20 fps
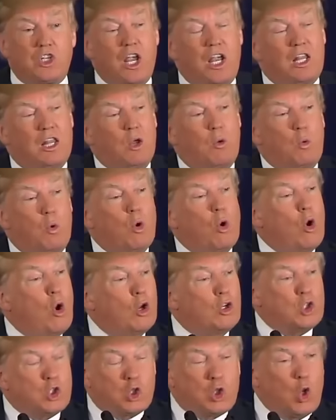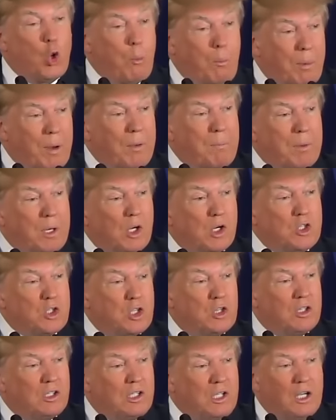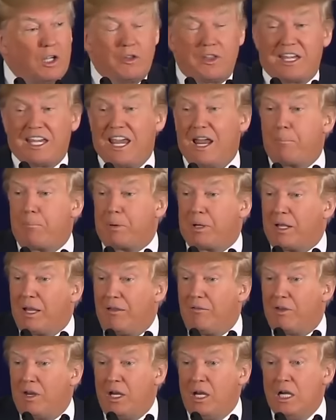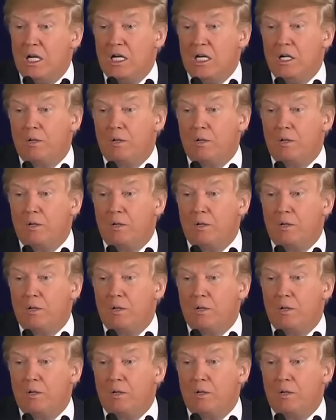us, saying that we're all stupid because of the deal, they can't believe it.